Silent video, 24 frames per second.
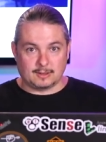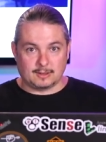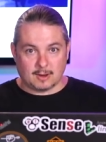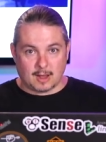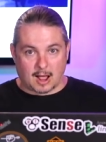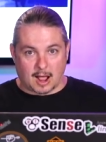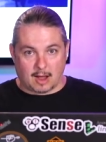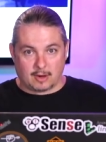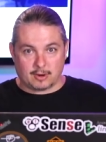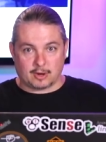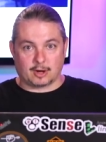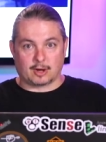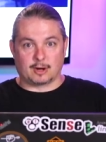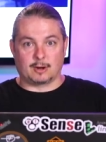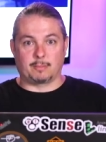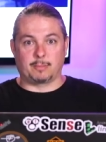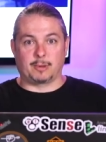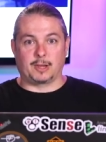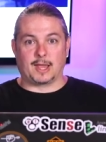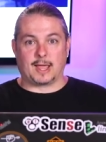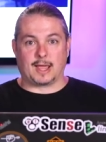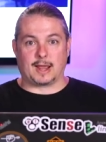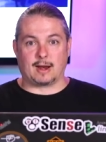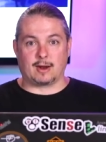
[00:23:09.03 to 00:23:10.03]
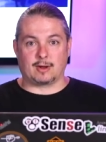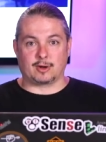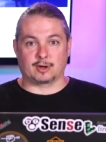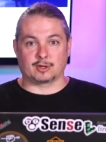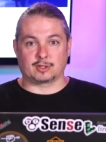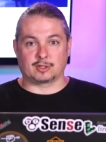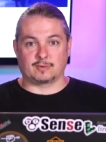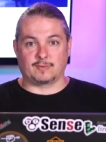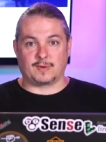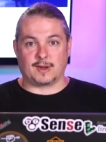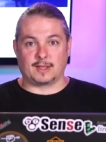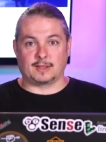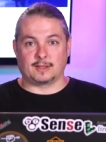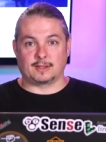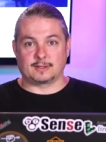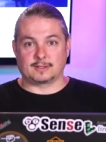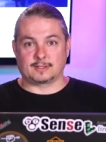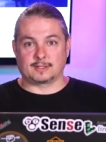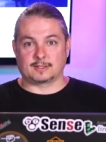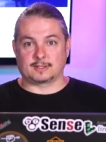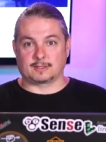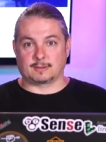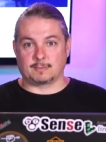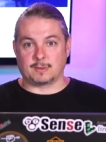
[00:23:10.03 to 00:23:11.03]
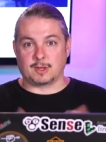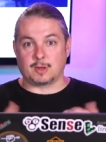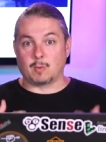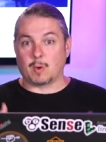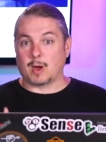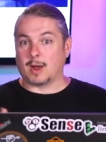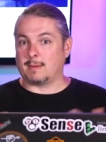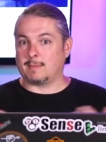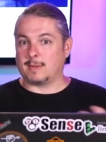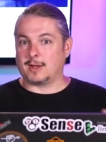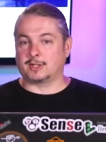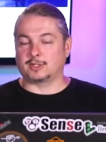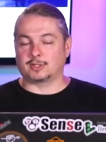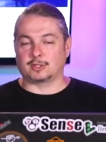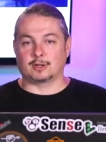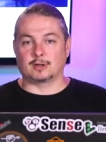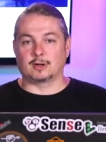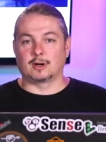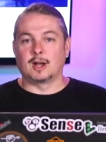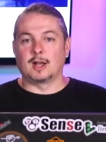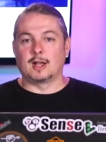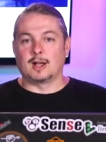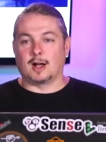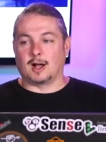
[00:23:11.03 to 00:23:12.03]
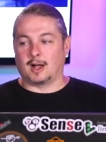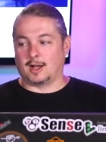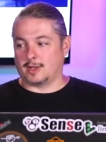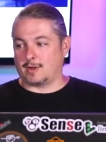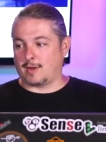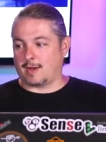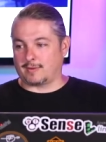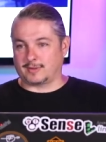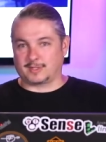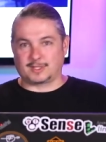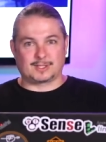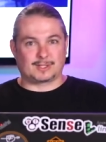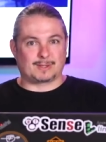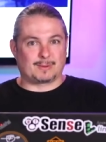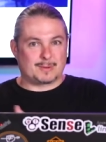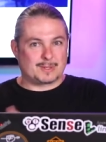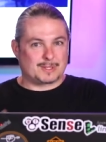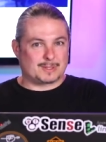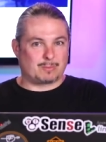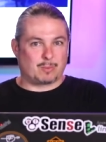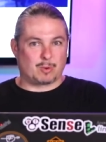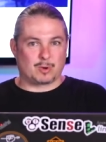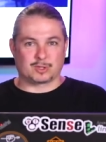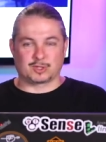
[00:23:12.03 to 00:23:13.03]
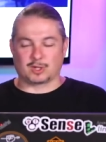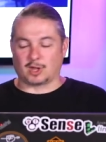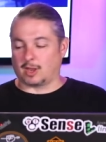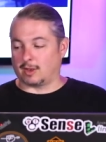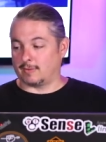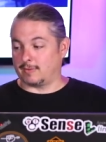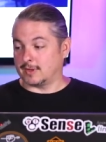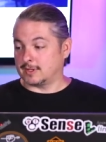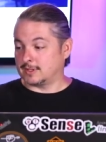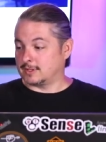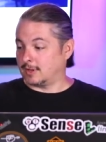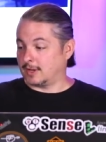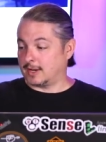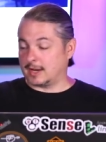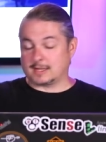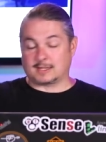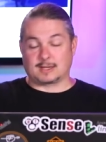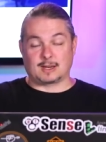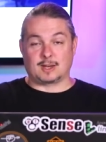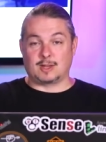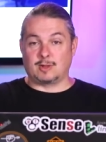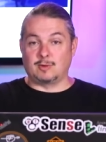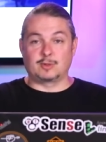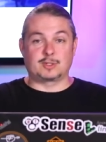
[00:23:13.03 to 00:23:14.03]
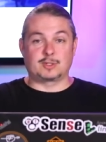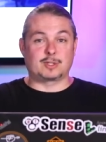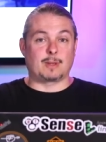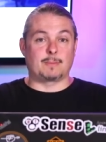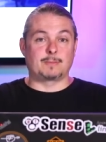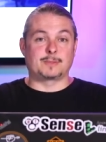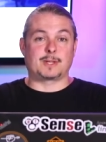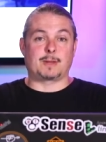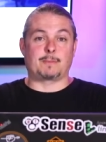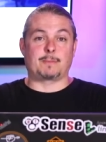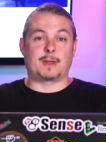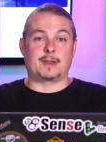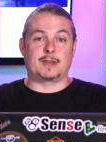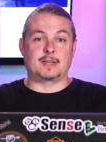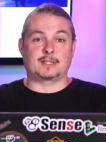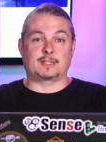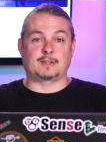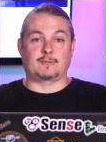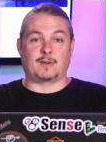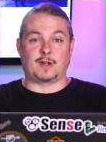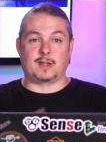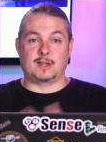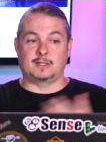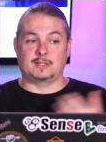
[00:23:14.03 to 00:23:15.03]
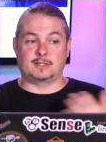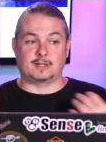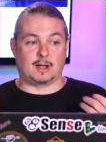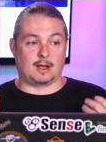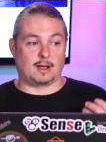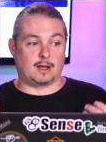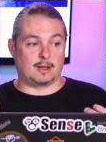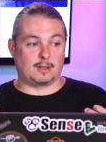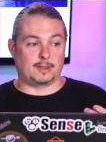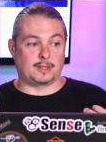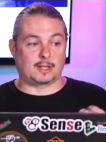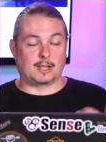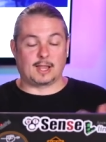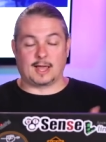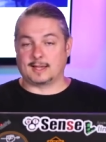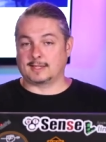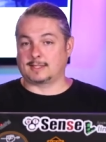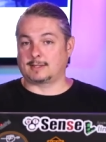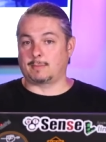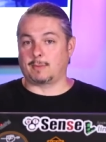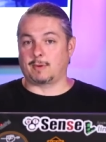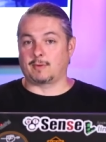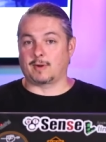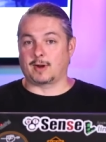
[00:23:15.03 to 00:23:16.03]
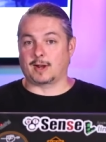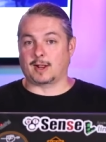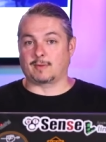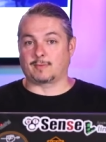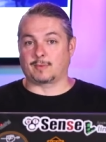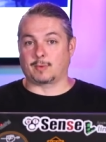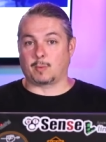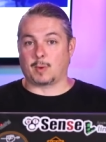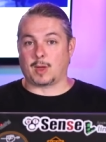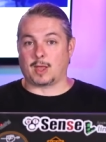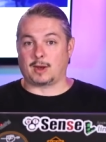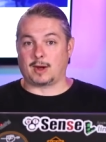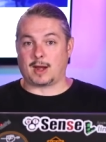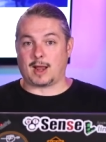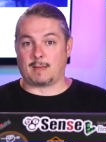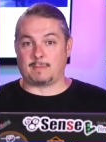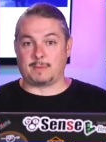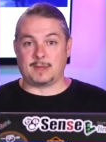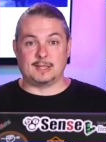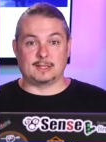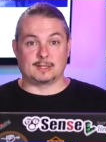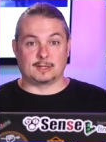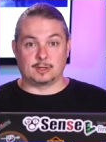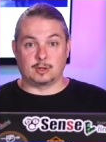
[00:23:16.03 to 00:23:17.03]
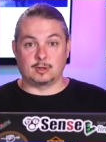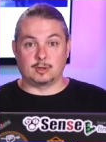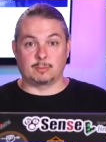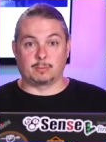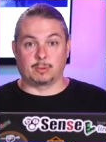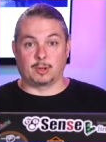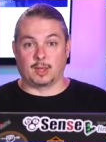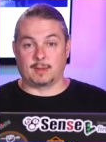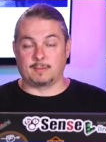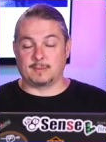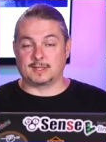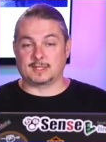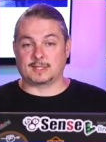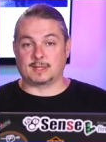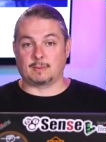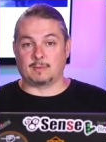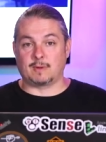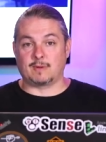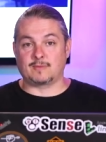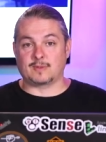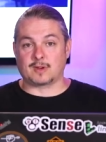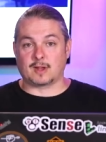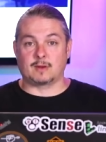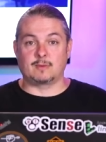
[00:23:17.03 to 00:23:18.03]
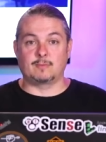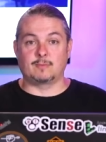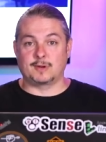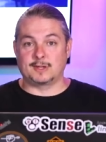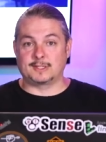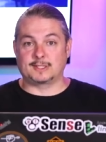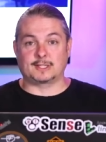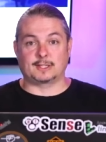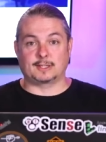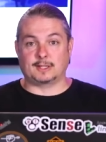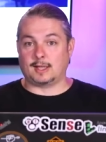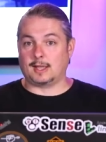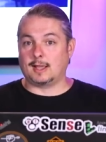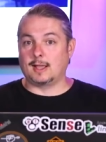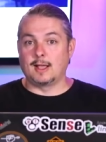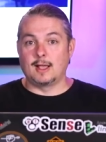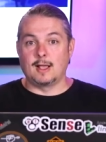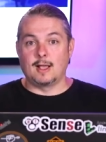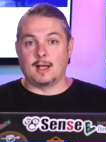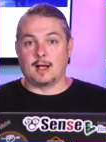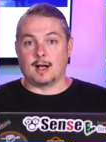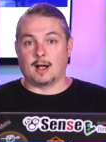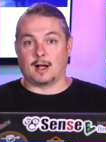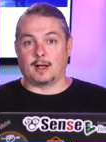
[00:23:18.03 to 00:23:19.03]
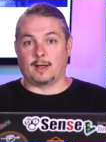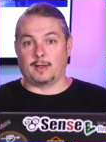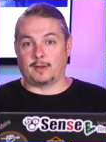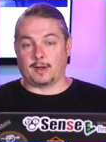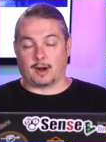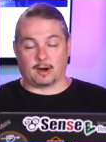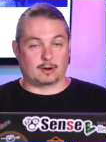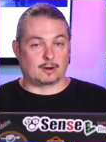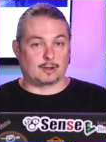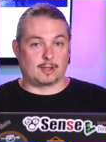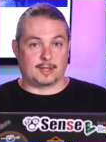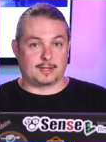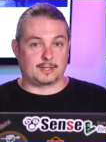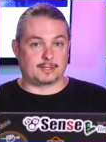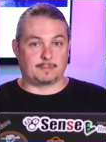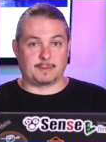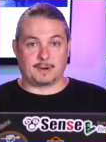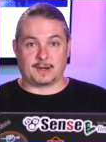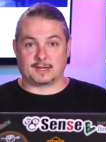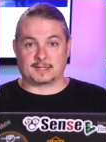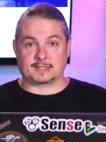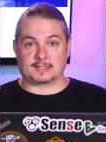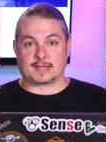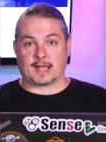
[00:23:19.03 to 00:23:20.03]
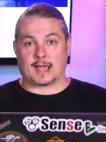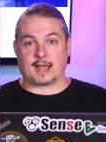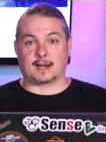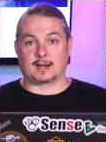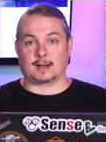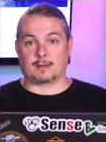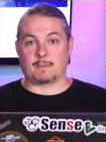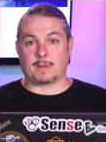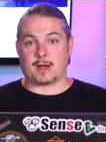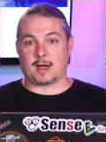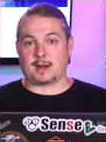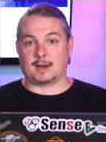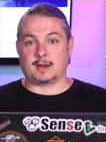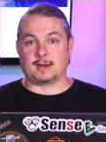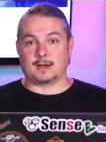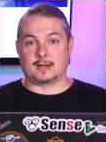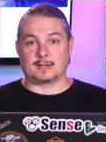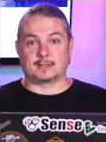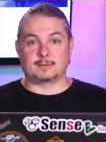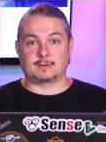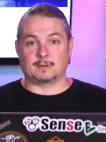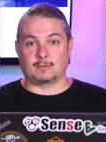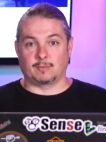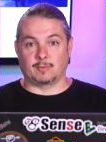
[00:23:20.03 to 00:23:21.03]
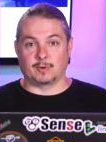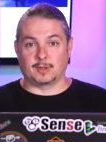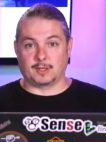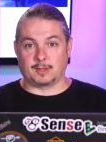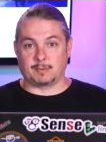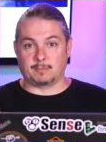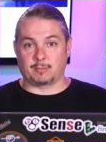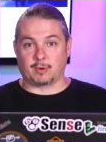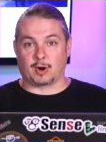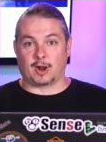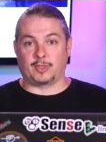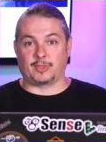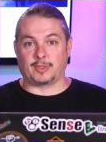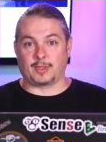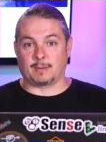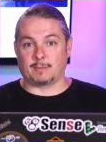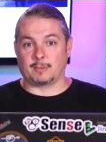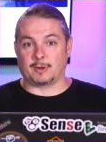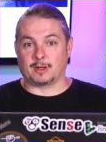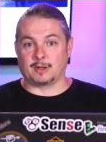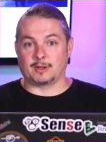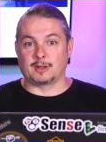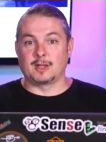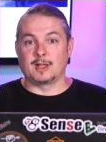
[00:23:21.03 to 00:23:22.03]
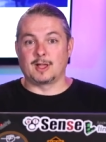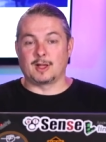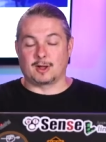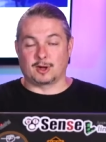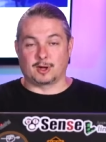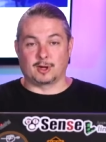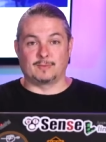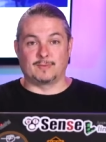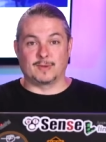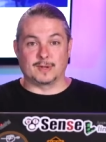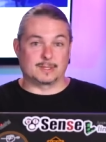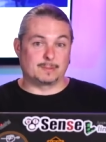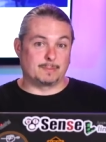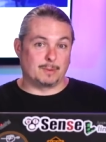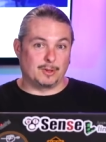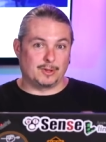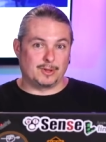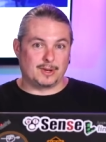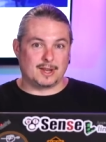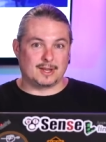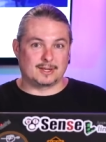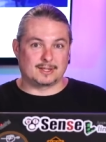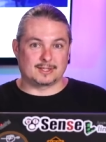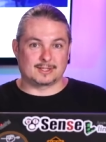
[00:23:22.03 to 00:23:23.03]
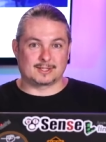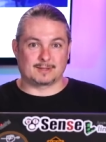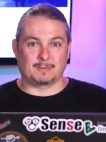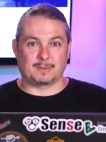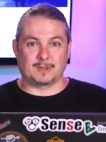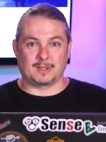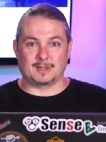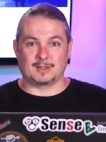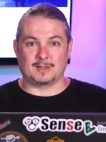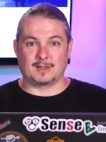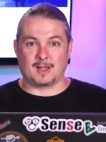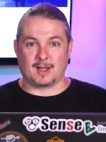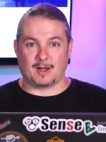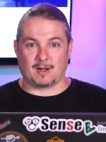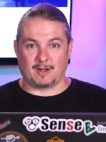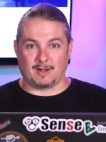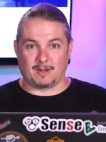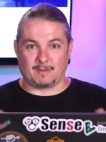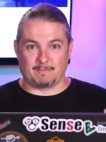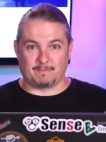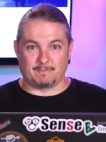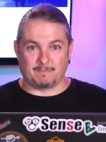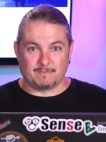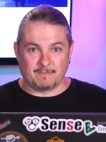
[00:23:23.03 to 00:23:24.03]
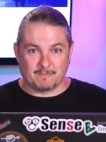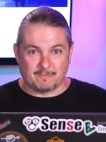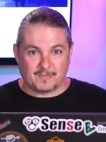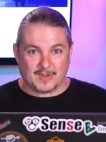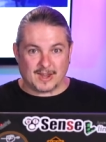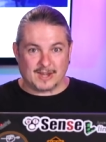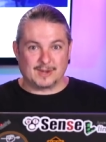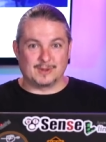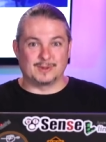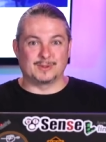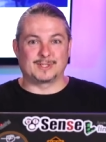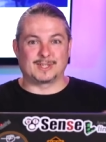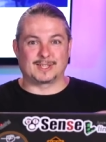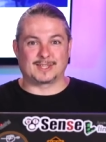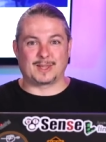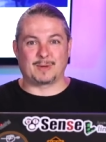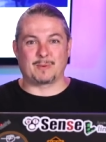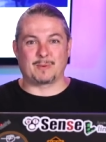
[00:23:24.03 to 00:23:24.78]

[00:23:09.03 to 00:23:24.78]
how you're going to plan out your surveillance system. You want to make sure uh, you have a system that supports all of it. So like I said, huge thumbs up on this device. Uh, the clients have been running it for a while are happy. The new deployments that we've done recently, uh, our clients have been ecstatic about it. It's really brought them a uh, good visibility into some of the um, venues that they